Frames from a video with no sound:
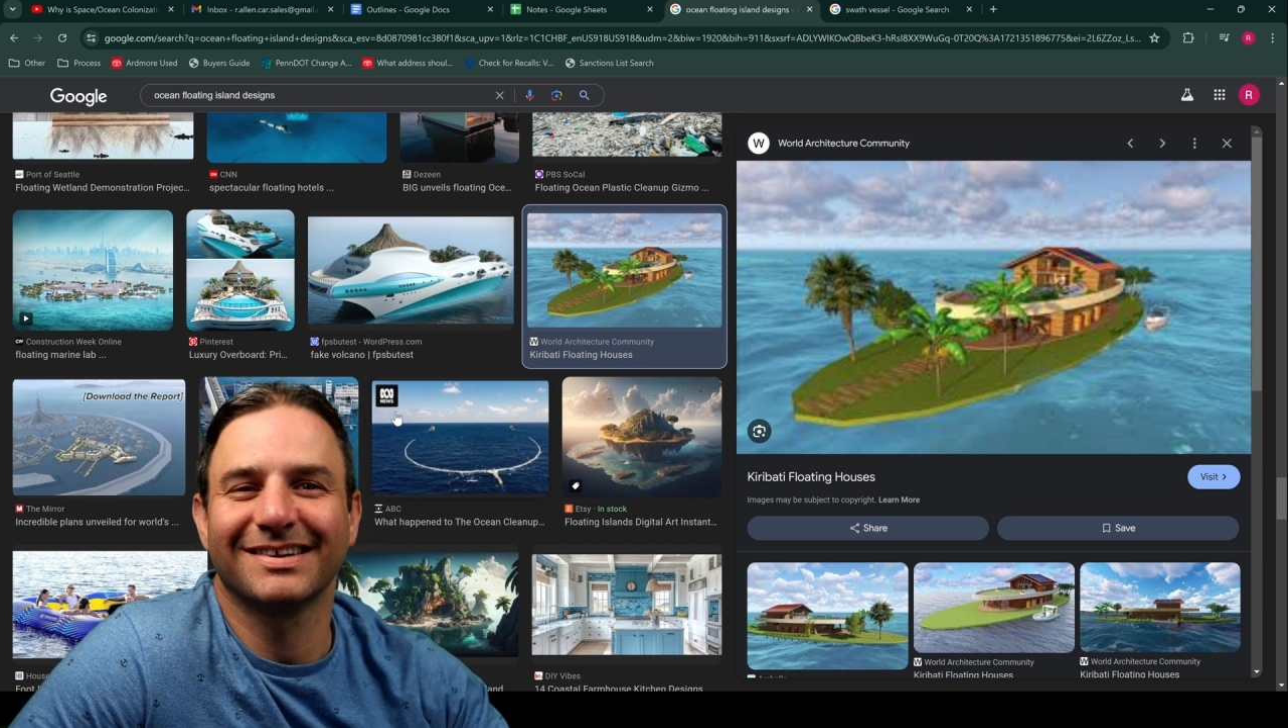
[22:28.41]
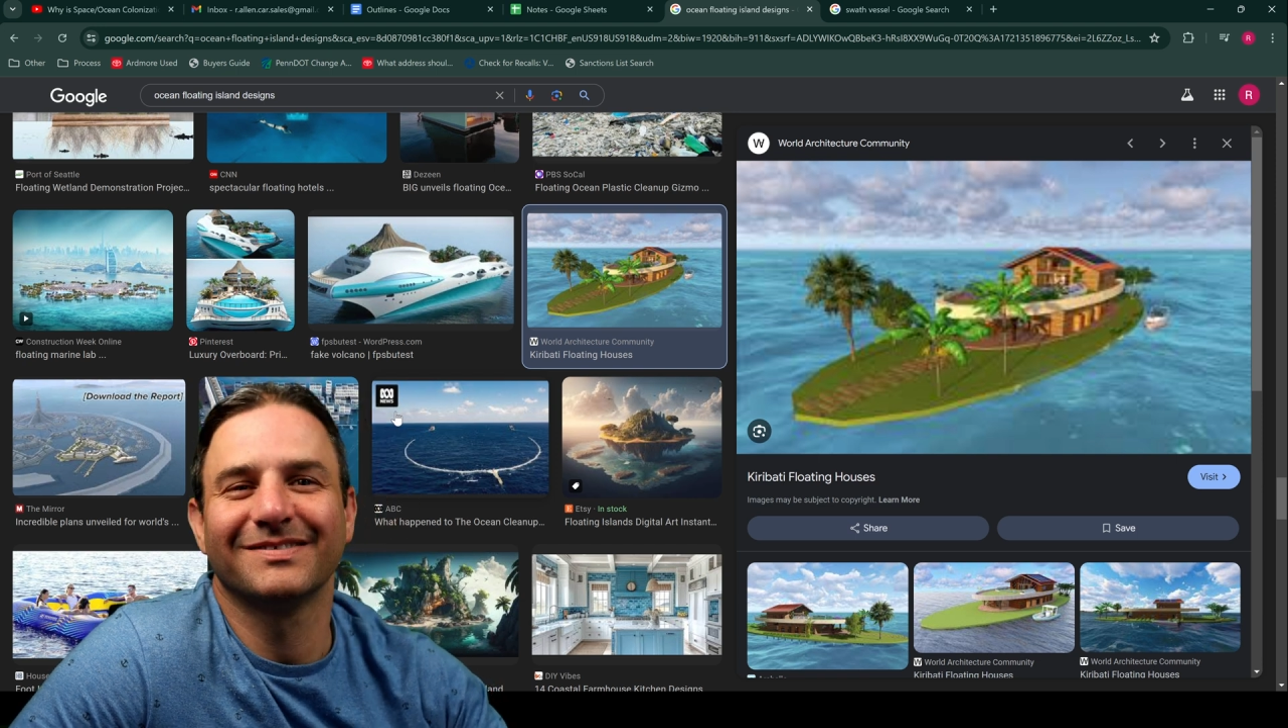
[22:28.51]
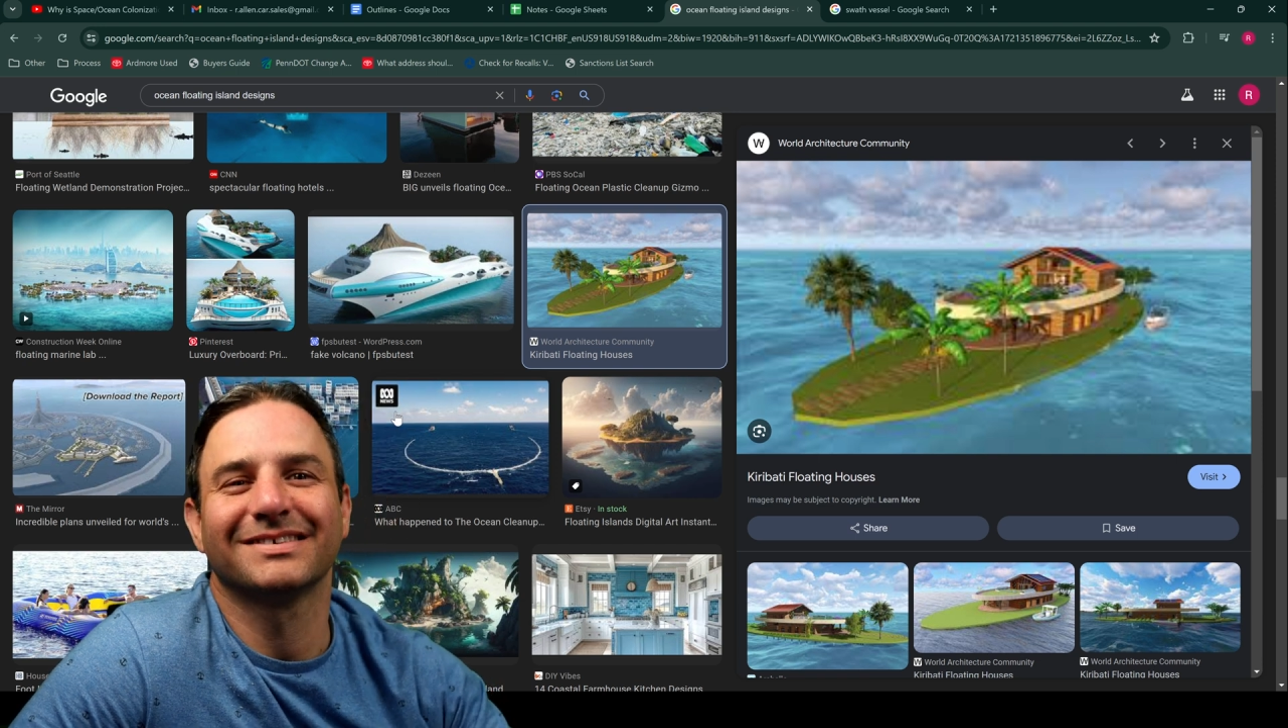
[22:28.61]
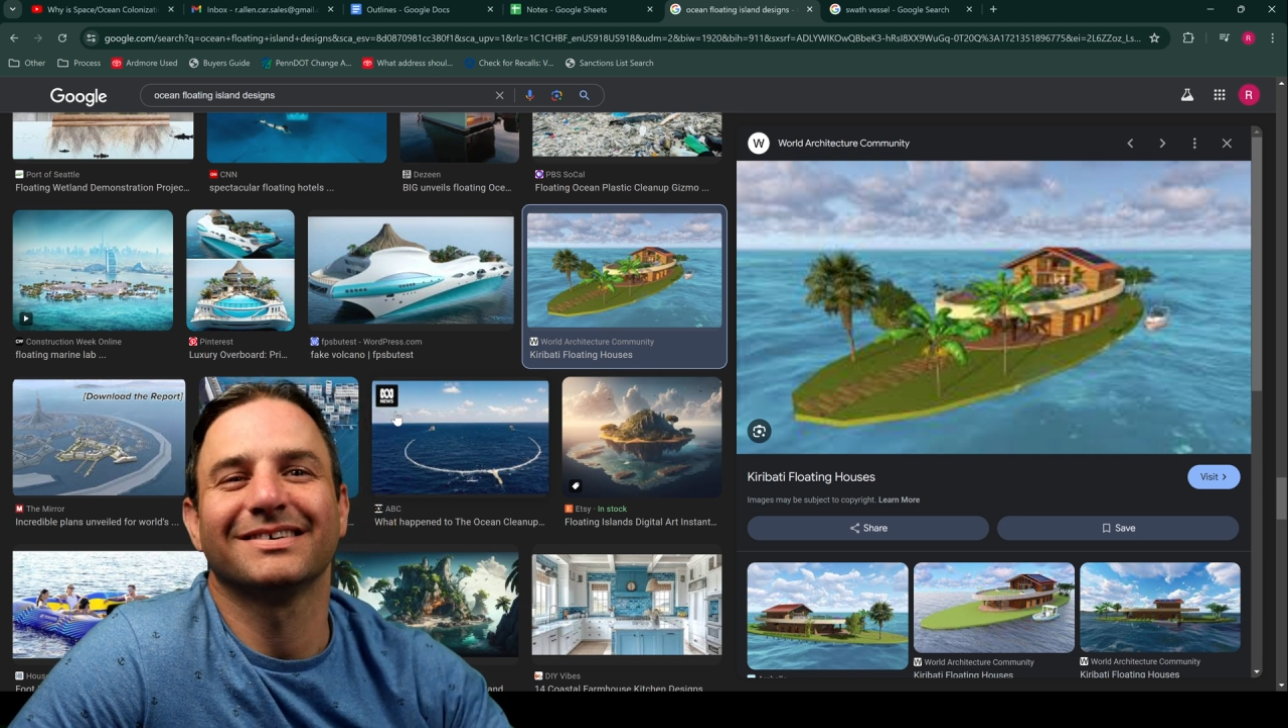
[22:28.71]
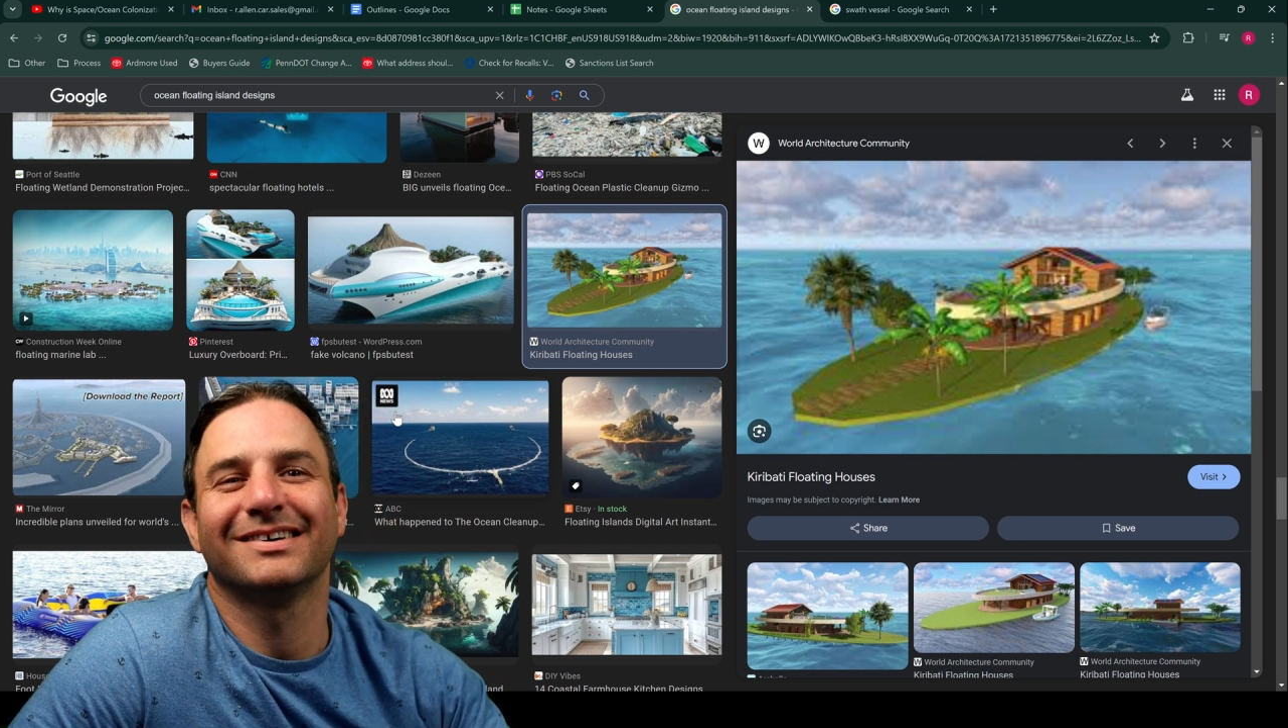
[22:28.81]
I'm
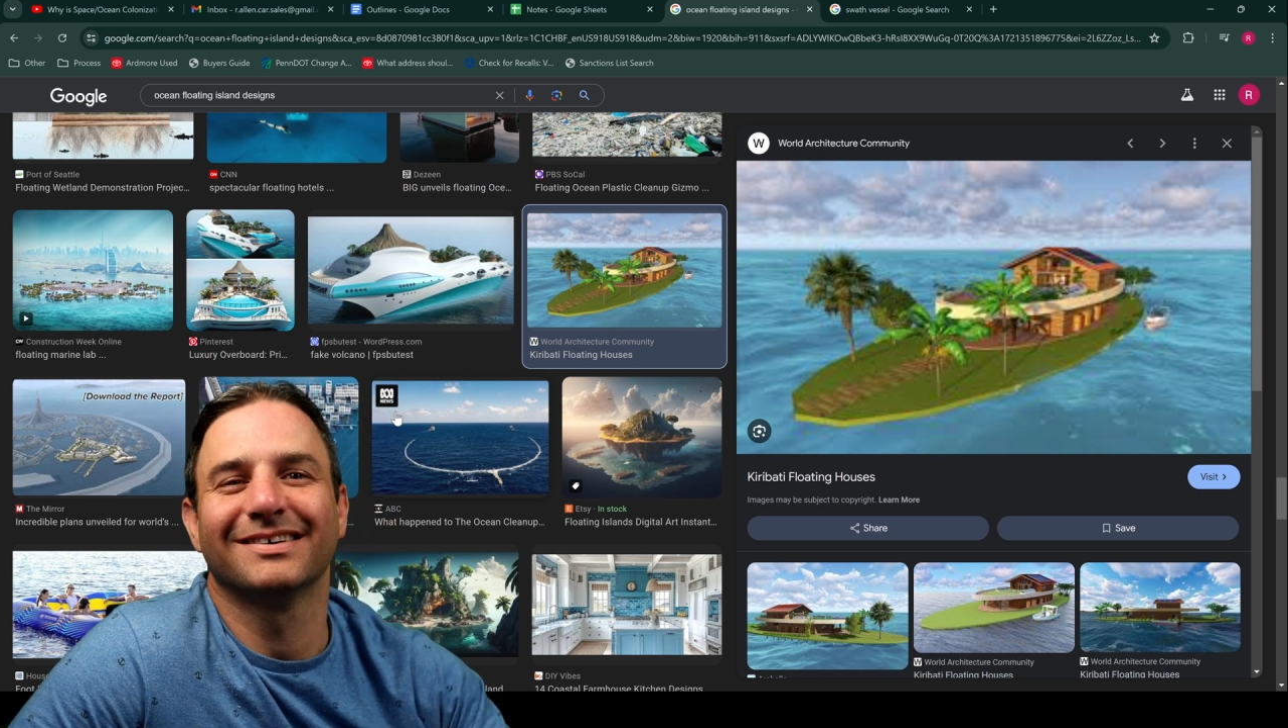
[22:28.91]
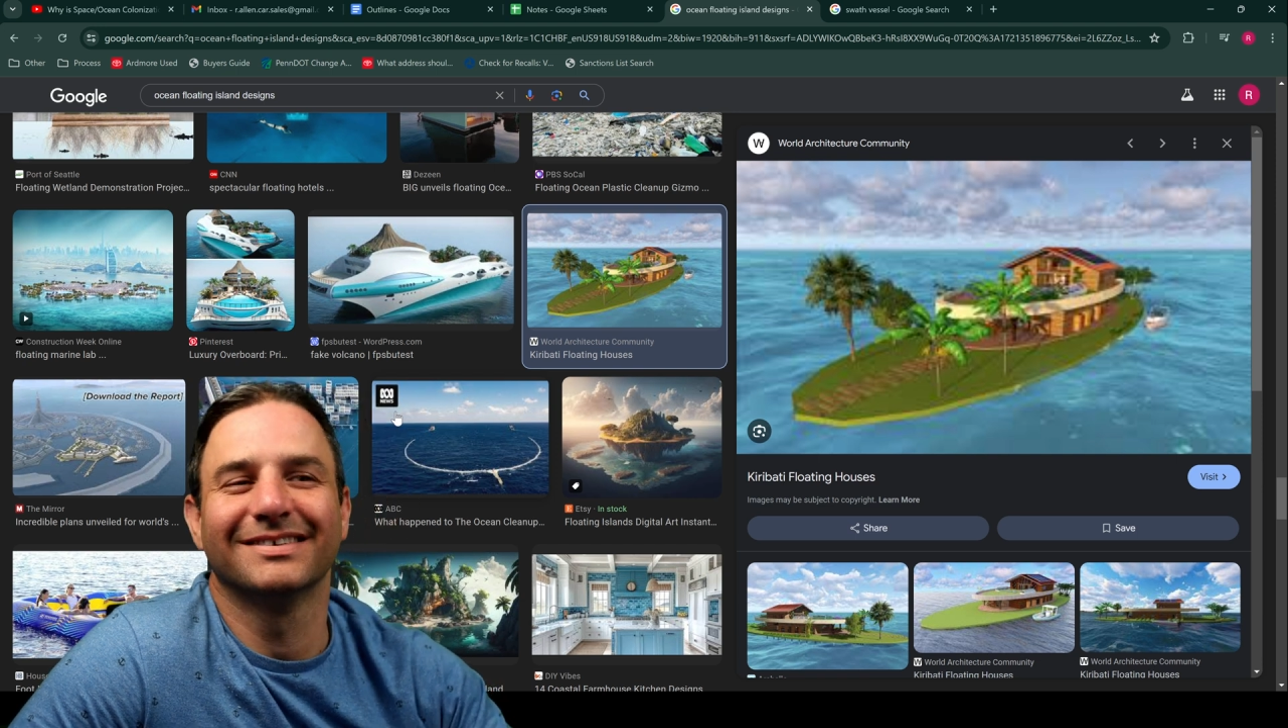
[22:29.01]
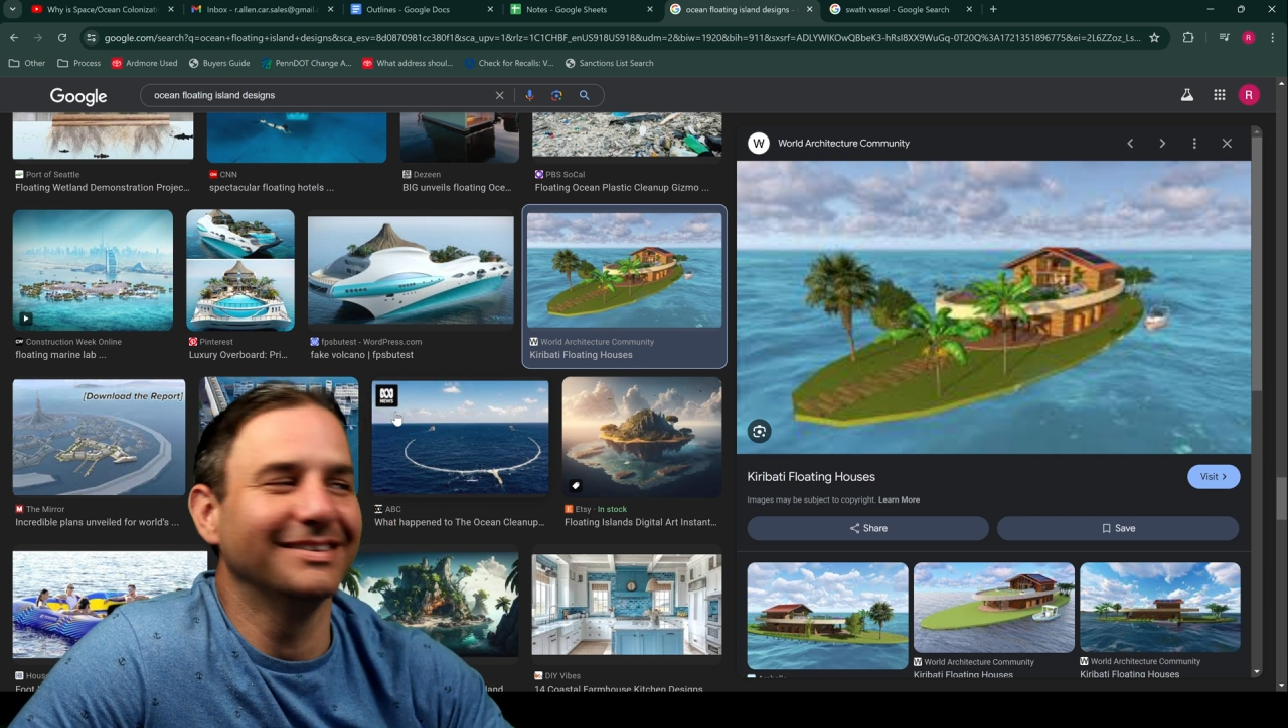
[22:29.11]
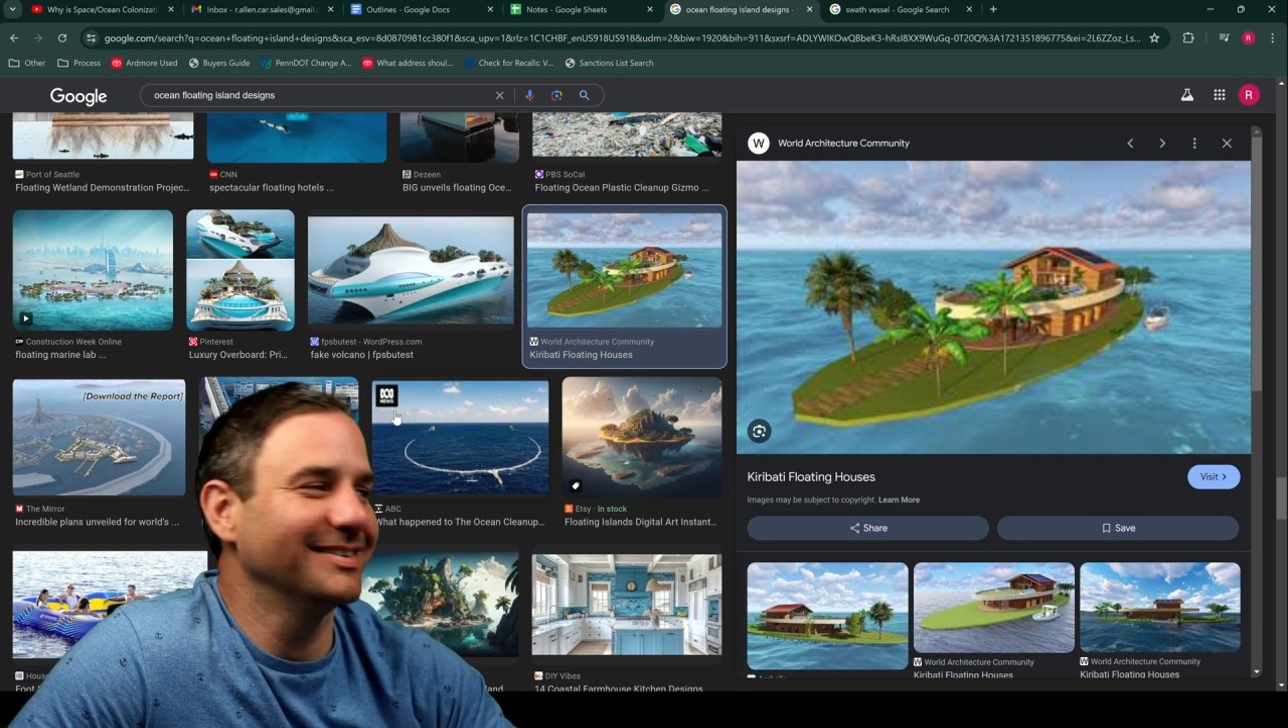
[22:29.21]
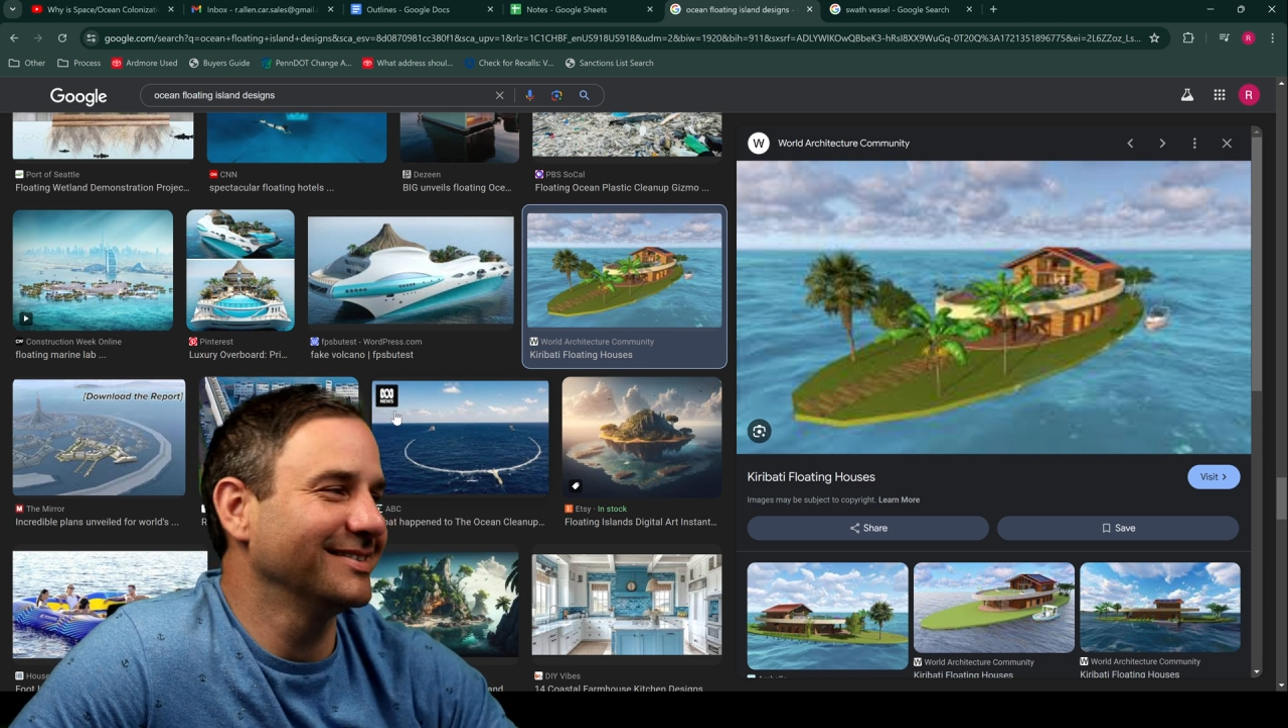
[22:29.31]

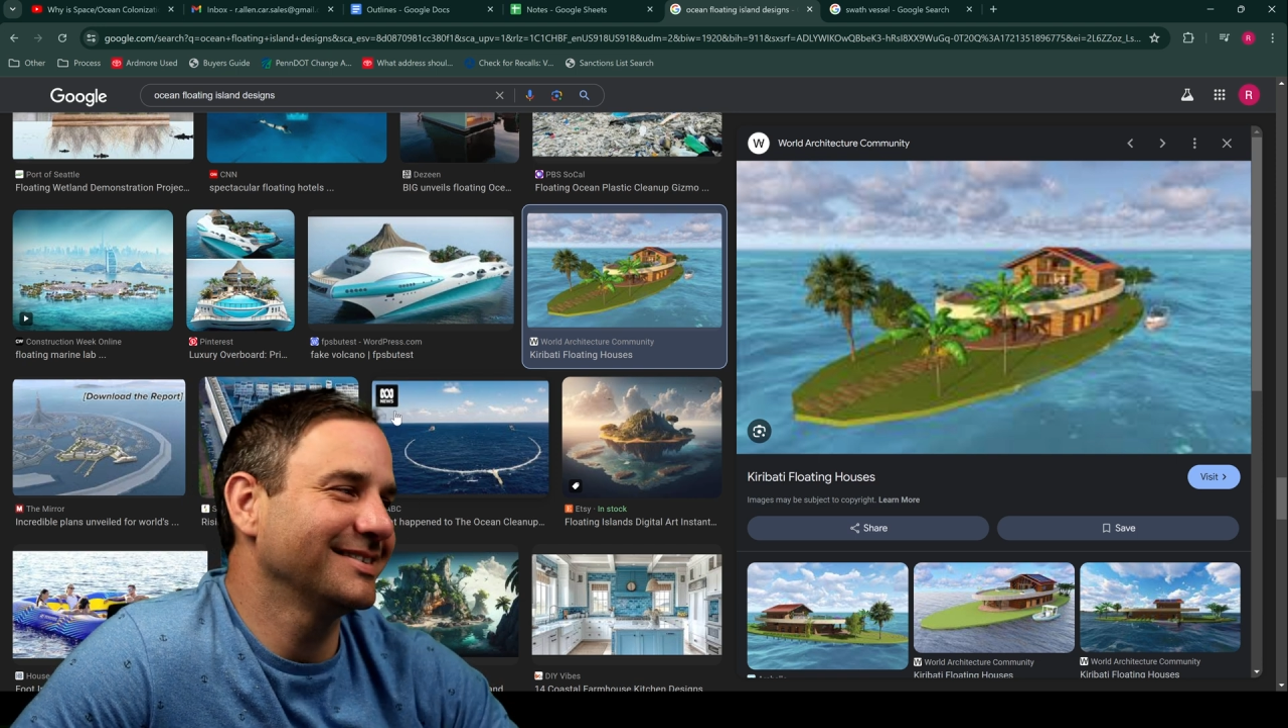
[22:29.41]
sorry.